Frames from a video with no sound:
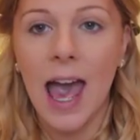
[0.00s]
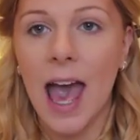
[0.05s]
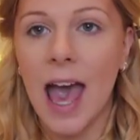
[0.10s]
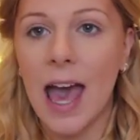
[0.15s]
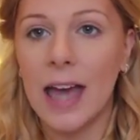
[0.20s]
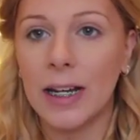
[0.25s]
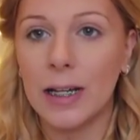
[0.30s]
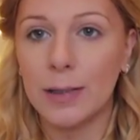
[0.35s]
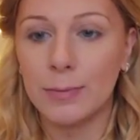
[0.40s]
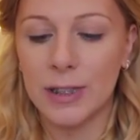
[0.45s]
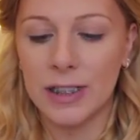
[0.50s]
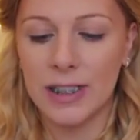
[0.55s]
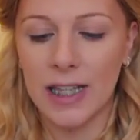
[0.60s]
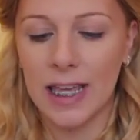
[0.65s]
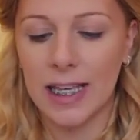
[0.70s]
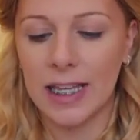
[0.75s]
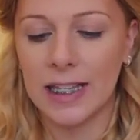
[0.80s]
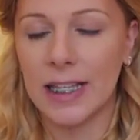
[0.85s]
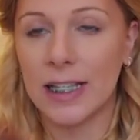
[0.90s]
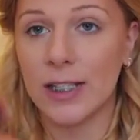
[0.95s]
And I'm just
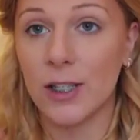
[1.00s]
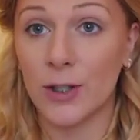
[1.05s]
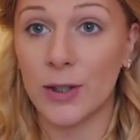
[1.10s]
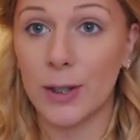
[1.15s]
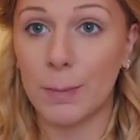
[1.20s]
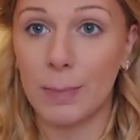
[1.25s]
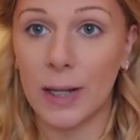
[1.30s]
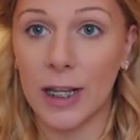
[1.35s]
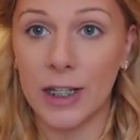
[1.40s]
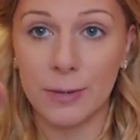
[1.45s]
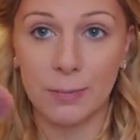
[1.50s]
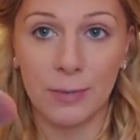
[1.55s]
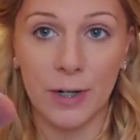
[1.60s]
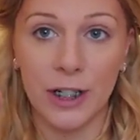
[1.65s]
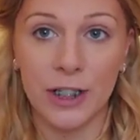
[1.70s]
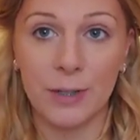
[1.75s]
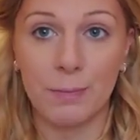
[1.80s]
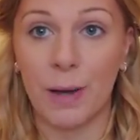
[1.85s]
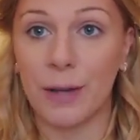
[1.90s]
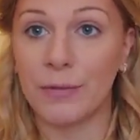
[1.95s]
taking this on the blush
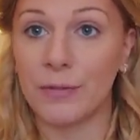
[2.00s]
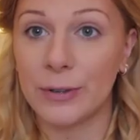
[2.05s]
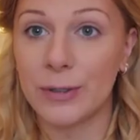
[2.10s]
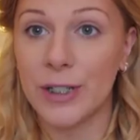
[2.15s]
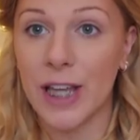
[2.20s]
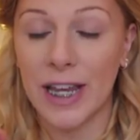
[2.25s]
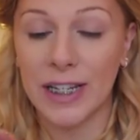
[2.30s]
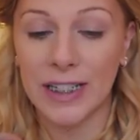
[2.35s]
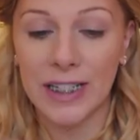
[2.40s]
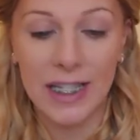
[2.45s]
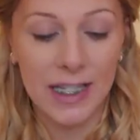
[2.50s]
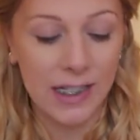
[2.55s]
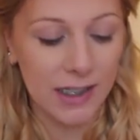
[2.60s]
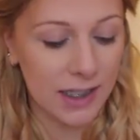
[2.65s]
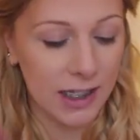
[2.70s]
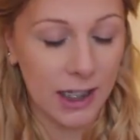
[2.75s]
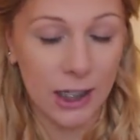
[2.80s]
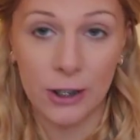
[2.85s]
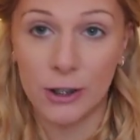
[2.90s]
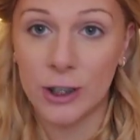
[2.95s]
brush by Real
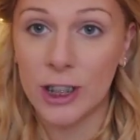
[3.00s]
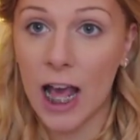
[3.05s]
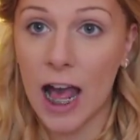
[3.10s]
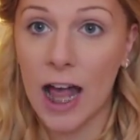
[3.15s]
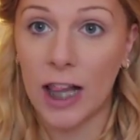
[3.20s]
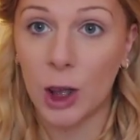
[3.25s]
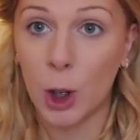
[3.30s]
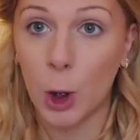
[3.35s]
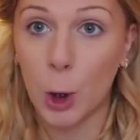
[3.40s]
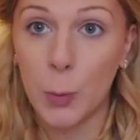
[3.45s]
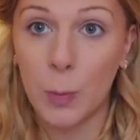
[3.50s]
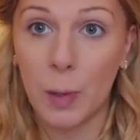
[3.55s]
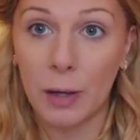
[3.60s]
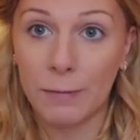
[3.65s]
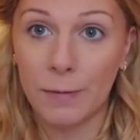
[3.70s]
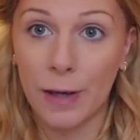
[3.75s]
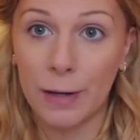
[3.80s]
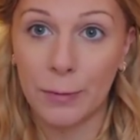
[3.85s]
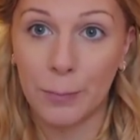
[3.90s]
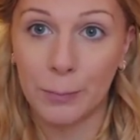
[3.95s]
Techniques. Can you tell who my
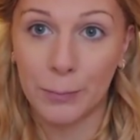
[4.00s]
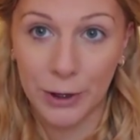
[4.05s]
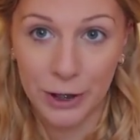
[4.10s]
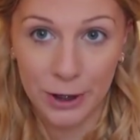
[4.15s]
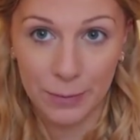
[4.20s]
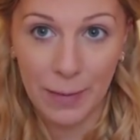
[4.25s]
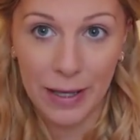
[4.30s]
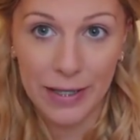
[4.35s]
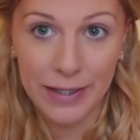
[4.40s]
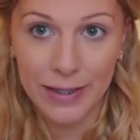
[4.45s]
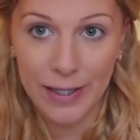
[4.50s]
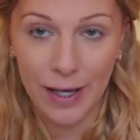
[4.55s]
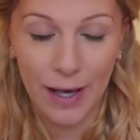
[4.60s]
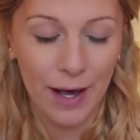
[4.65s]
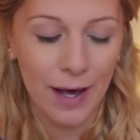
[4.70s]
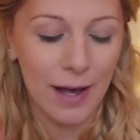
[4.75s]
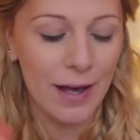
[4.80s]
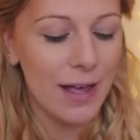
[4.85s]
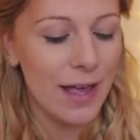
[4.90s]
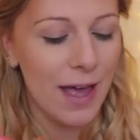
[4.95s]
favourite brush makes
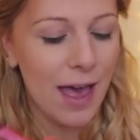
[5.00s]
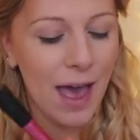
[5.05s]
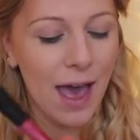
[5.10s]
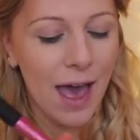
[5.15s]
are?